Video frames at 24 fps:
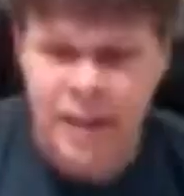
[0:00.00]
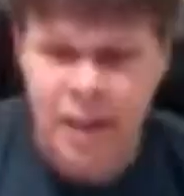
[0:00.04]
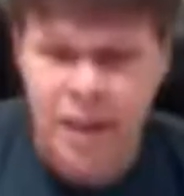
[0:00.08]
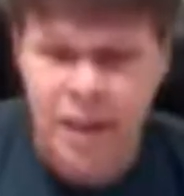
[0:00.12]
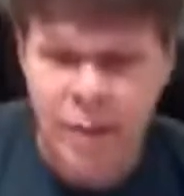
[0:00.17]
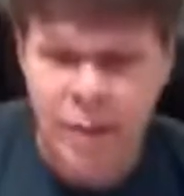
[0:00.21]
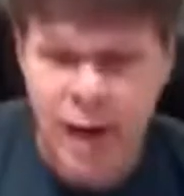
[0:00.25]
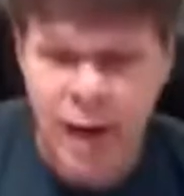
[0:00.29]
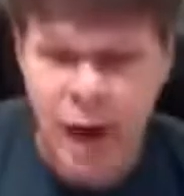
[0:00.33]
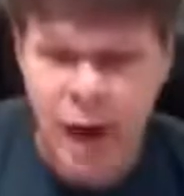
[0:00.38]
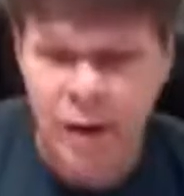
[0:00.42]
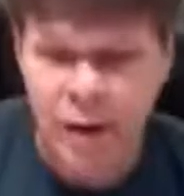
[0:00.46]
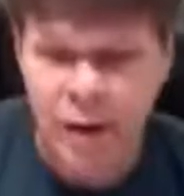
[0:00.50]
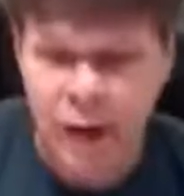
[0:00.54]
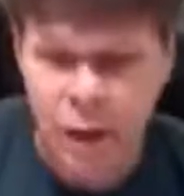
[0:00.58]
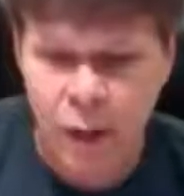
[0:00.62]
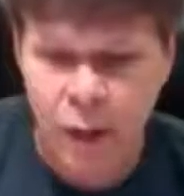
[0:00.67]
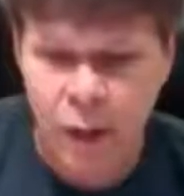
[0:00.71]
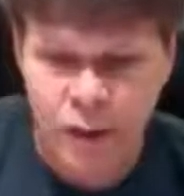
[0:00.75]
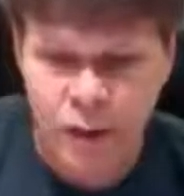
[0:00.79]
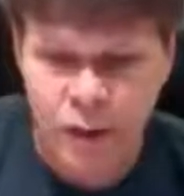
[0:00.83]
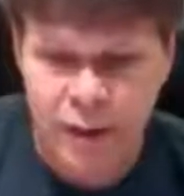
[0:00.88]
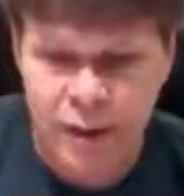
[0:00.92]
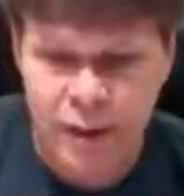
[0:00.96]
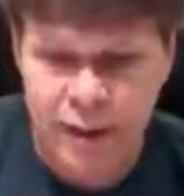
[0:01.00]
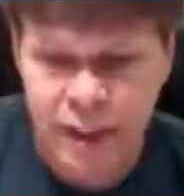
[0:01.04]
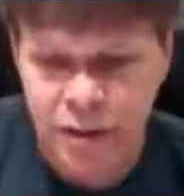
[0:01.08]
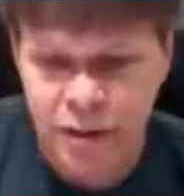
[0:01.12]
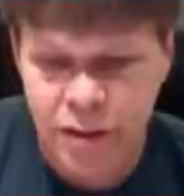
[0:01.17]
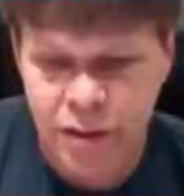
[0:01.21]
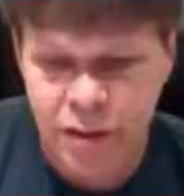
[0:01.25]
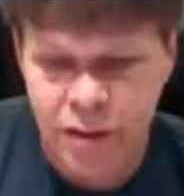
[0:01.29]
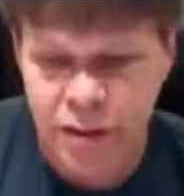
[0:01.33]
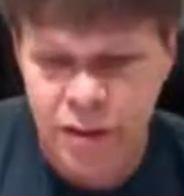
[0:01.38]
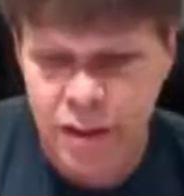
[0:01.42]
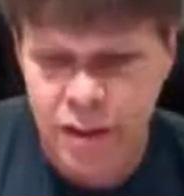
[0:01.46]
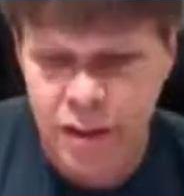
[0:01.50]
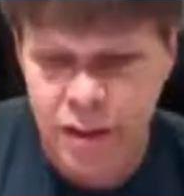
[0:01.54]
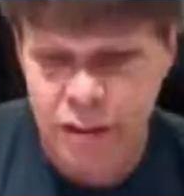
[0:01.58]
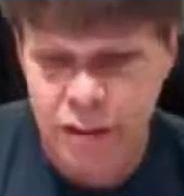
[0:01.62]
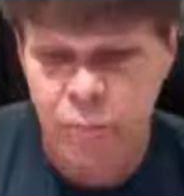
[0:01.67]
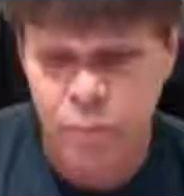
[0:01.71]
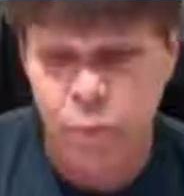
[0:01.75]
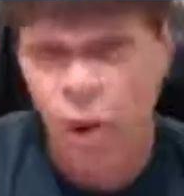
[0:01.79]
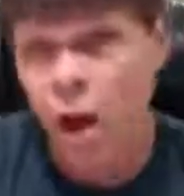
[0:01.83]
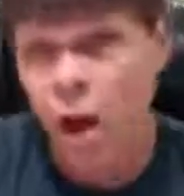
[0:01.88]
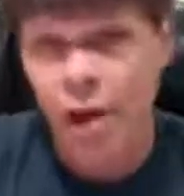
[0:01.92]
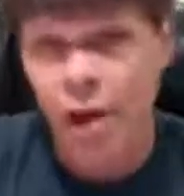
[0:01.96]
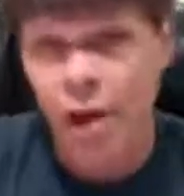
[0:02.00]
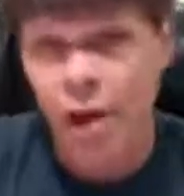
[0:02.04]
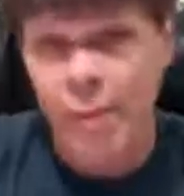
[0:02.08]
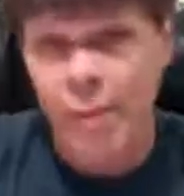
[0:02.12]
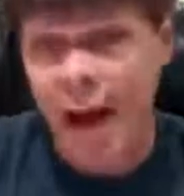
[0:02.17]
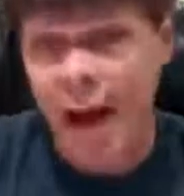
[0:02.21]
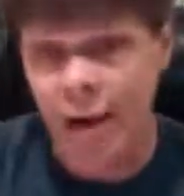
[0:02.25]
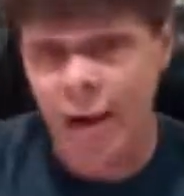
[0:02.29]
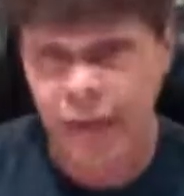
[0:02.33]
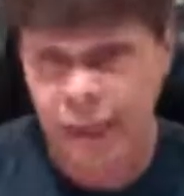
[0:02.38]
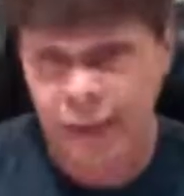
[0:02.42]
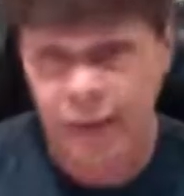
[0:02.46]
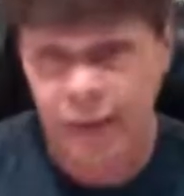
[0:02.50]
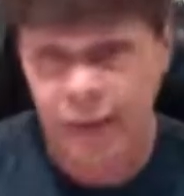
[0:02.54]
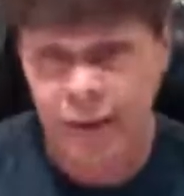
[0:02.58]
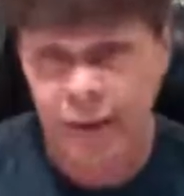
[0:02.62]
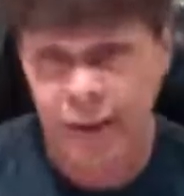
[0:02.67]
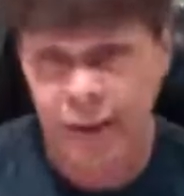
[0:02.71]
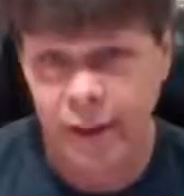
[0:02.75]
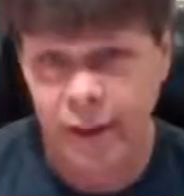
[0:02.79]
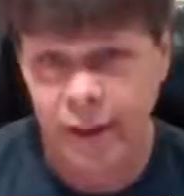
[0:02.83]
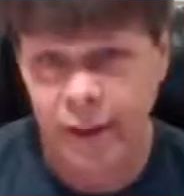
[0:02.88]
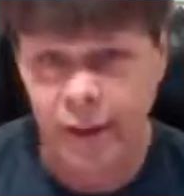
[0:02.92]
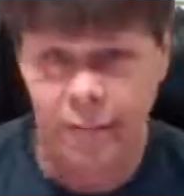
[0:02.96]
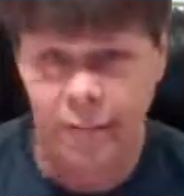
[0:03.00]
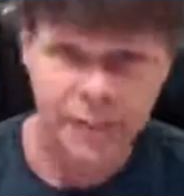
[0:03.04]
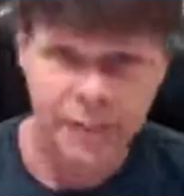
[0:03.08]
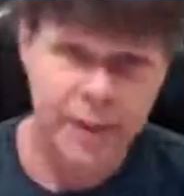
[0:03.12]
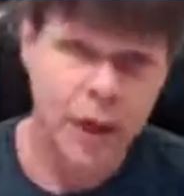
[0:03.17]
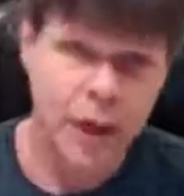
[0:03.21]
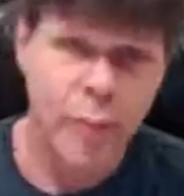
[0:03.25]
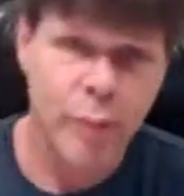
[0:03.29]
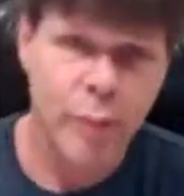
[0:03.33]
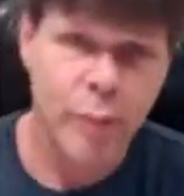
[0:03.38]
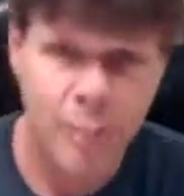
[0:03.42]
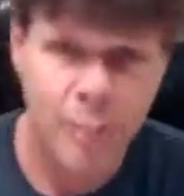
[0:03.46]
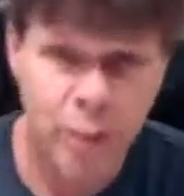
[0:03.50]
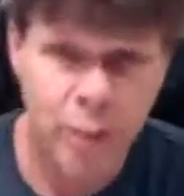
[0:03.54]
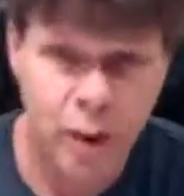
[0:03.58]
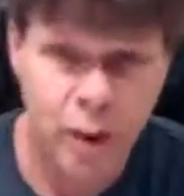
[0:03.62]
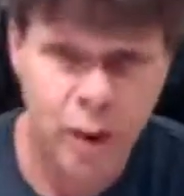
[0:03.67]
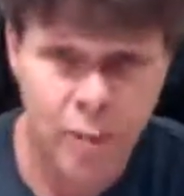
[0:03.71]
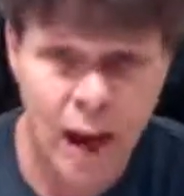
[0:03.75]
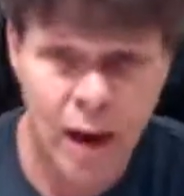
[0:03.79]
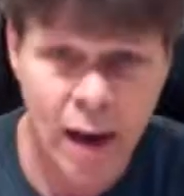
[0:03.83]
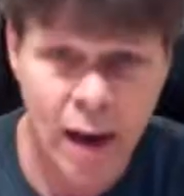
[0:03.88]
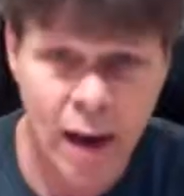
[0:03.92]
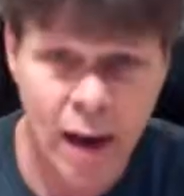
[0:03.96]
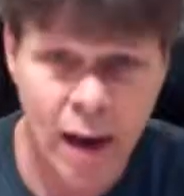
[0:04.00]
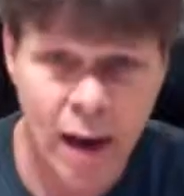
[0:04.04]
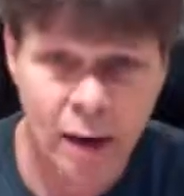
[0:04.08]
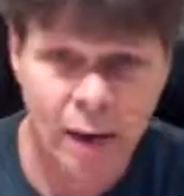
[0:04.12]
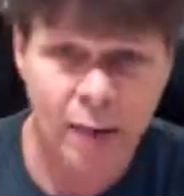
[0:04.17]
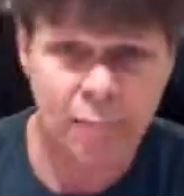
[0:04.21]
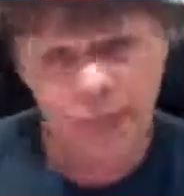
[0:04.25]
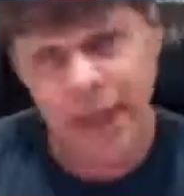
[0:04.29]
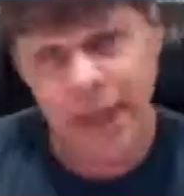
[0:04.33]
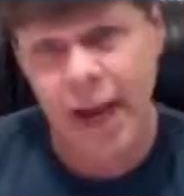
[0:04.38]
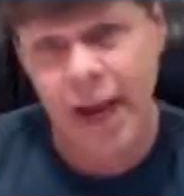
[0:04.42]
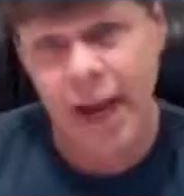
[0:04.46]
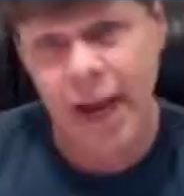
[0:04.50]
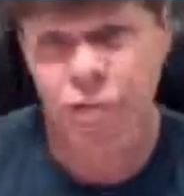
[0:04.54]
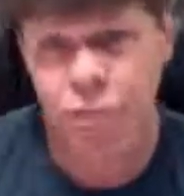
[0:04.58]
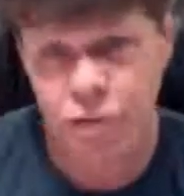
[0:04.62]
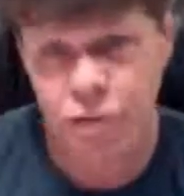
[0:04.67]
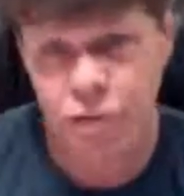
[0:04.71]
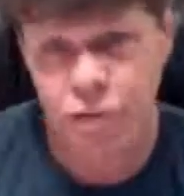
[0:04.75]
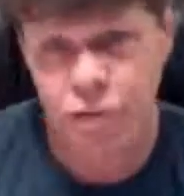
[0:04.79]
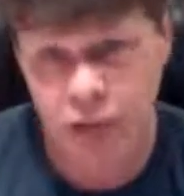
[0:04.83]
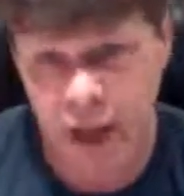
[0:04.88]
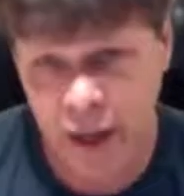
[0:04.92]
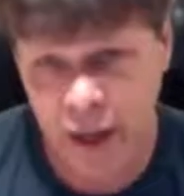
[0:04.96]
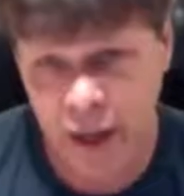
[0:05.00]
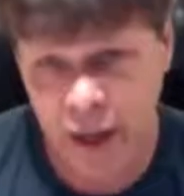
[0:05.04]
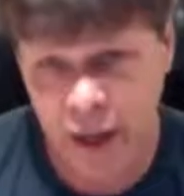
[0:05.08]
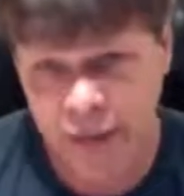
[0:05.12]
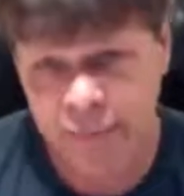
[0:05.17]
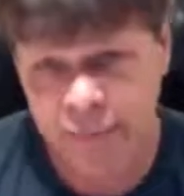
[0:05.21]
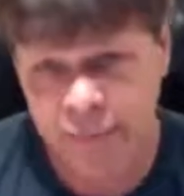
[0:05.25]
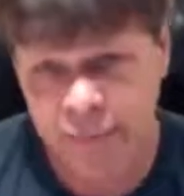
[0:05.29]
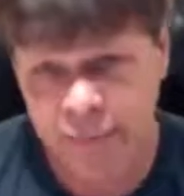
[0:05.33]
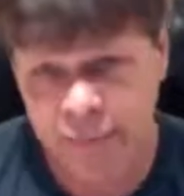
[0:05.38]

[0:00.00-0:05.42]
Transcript: that Empower Network teaches is blog about anything, tell people about it, cash your checks.